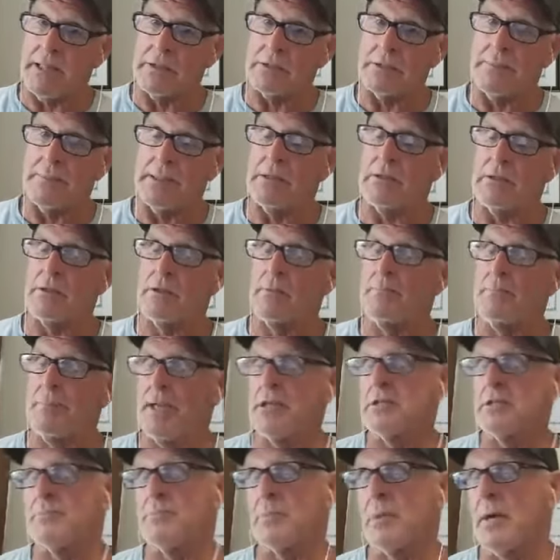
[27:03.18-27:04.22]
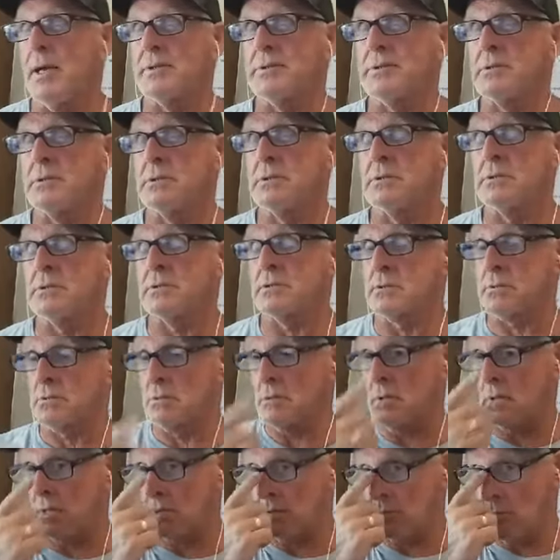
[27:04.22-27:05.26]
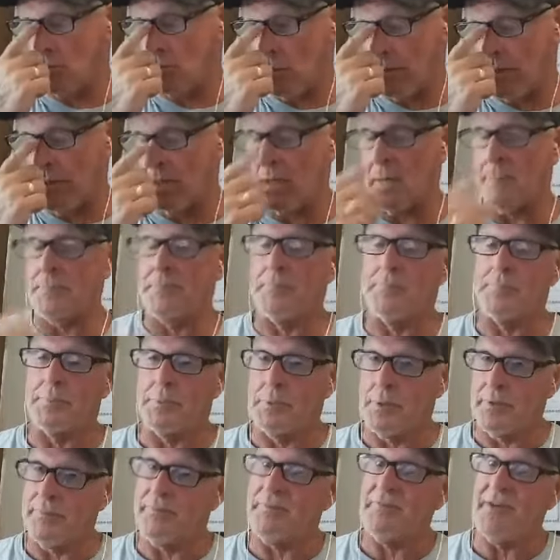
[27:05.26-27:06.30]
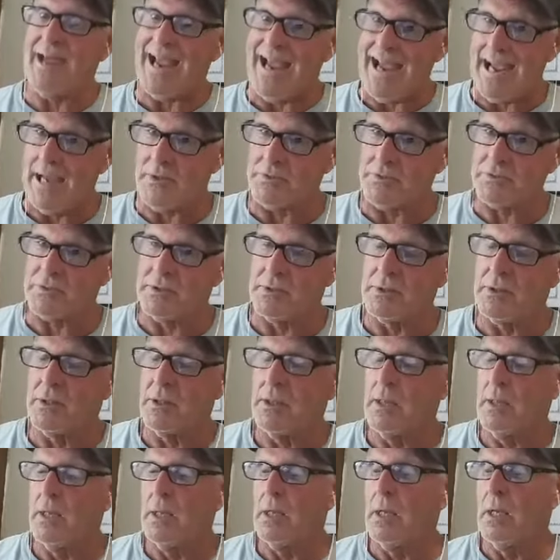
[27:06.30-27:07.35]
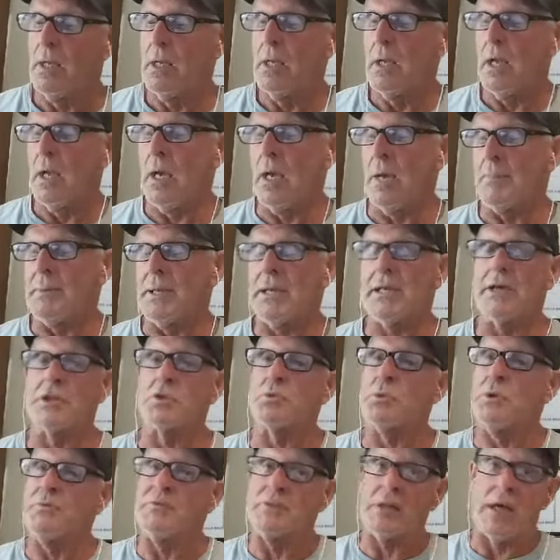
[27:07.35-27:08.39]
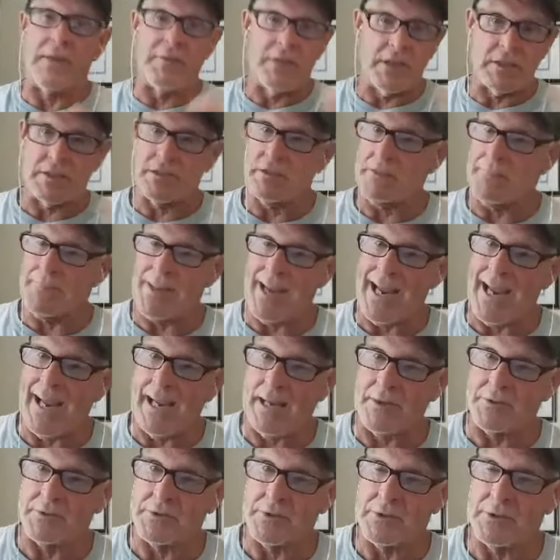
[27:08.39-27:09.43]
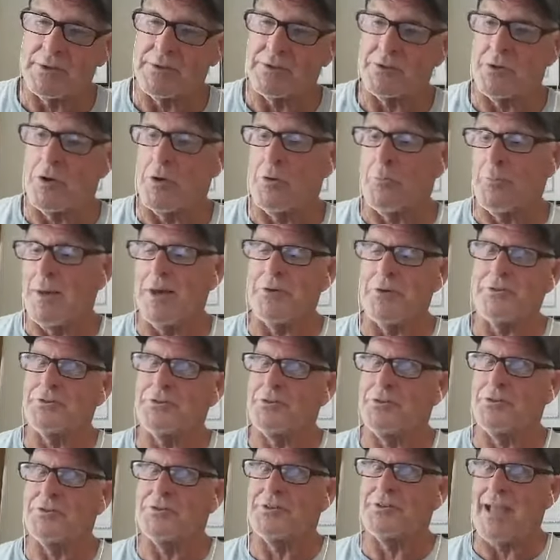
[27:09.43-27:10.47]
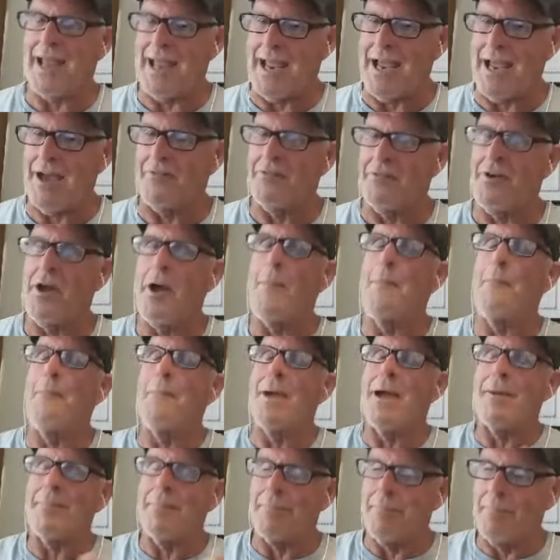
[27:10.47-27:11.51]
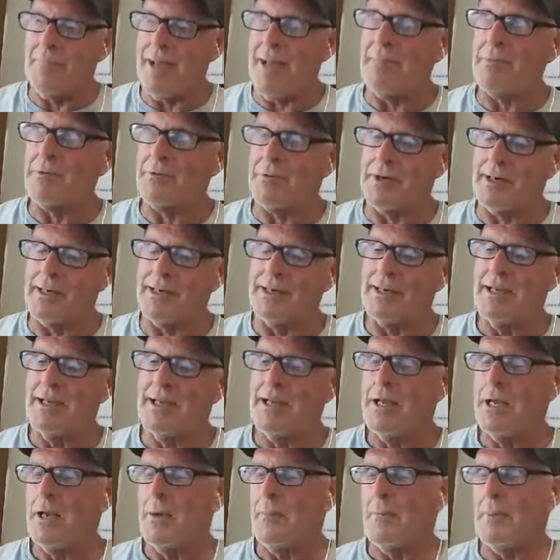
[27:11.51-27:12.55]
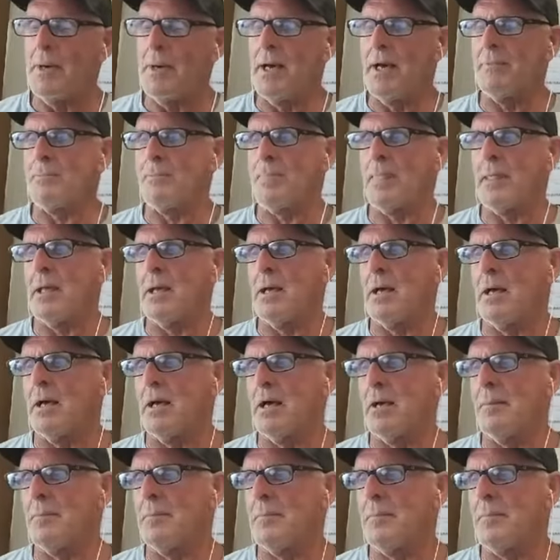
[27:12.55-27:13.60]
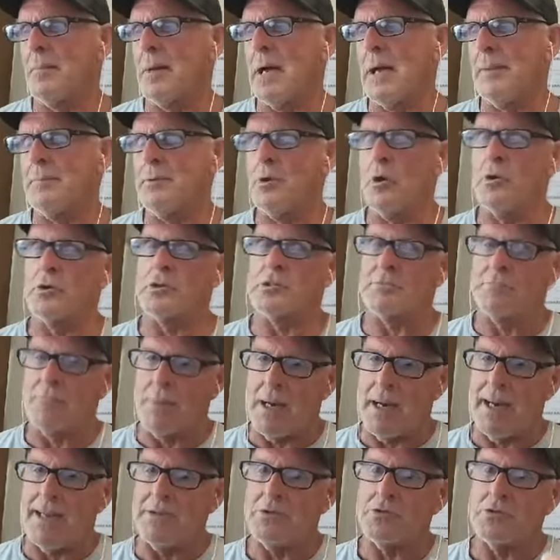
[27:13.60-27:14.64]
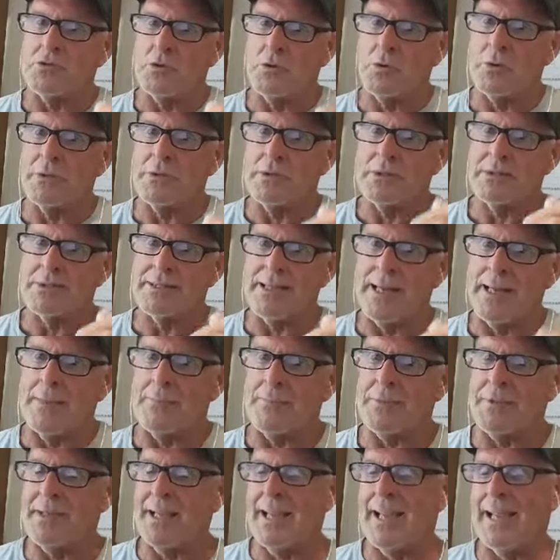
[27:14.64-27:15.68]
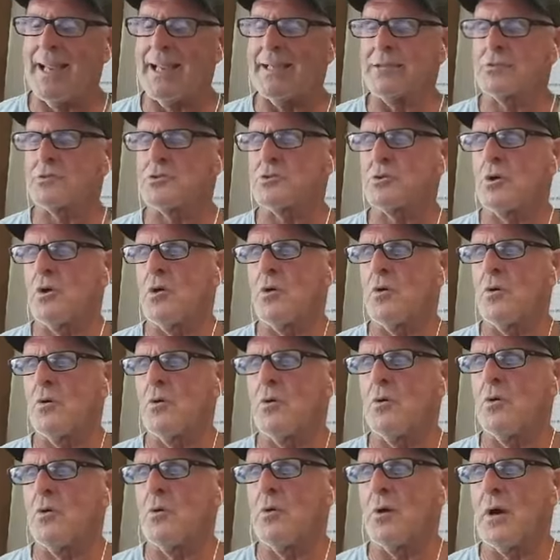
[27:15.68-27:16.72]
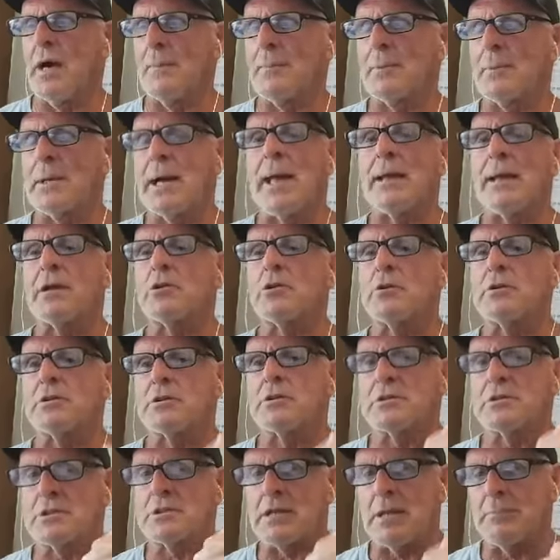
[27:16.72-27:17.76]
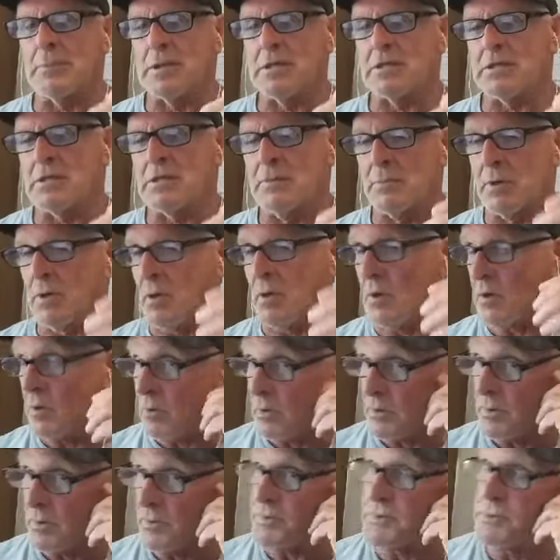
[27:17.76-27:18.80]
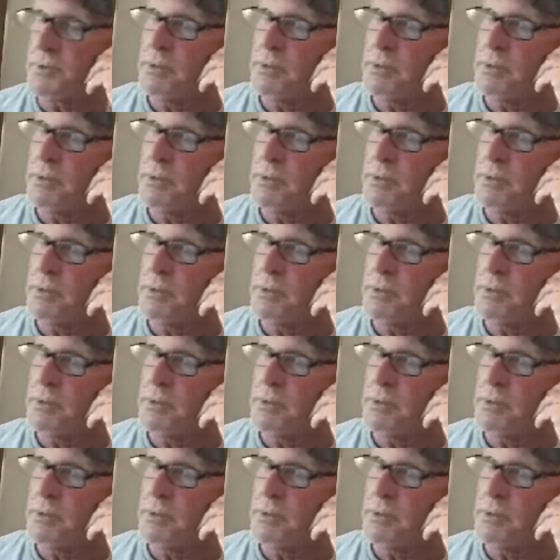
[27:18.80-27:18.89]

mean, her bench press is going up pretty fast because we've done this in the past. So muscles have memory. But I've noticed mine's doing the same thing. So I'm kind of going to set me some goals.